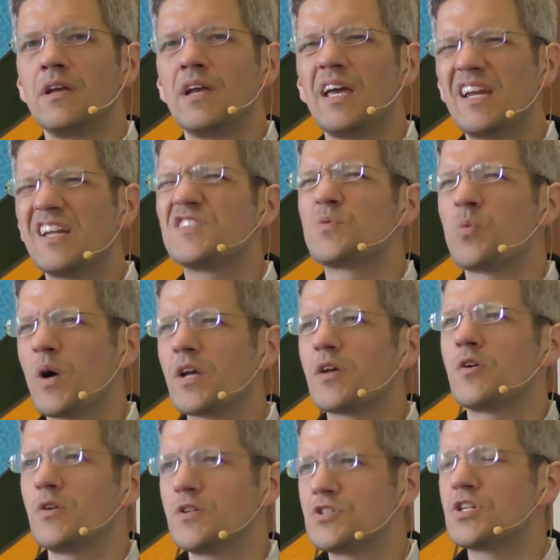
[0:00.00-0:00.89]
and it's
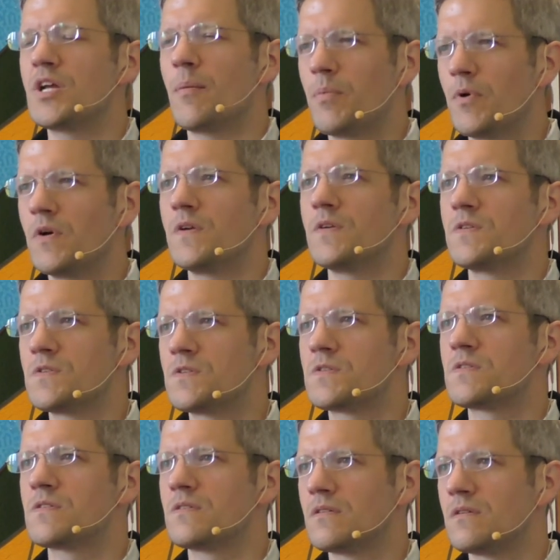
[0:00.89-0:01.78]
what good shepherds